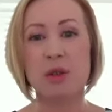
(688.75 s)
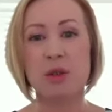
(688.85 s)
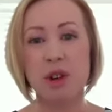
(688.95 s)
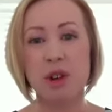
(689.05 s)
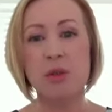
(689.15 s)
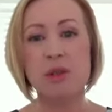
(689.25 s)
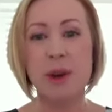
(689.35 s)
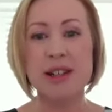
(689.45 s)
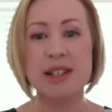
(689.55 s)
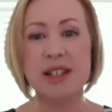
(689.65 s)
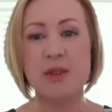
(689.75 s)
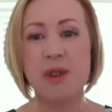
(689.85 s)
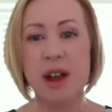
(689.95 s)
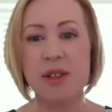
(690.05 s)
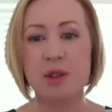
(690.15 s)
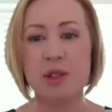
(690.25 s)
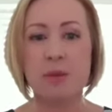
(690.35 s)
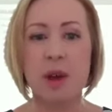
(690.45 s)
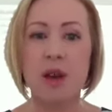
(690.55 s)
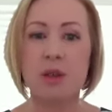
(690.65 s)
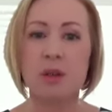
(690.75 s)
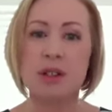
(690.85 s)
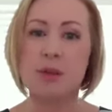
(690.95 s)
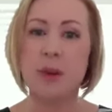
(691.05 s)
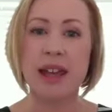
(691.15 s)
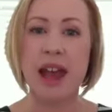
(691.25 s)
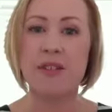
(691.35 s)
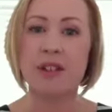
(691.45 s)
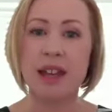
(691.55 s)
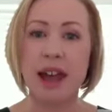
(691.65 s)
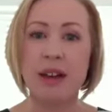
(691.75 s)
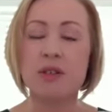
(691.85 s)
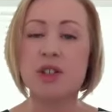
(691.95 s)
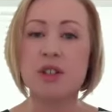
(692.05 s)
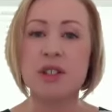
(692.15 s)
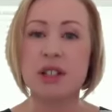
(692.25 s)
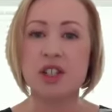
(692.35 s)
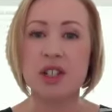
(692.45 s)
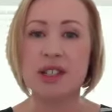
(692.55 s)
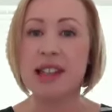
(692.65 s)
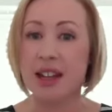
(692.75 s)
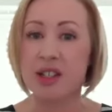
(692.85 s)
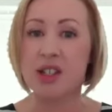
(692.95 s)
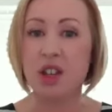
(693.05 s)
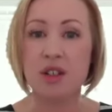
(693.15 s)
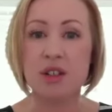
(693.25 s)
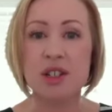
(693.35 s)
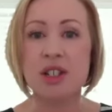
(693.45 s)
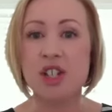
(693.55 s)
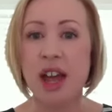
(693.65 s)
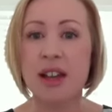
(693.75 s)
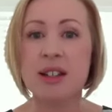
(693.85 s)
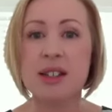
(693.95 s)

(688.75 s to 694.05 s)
through to identify the ultimate owners when carrying out due diligence and security checks.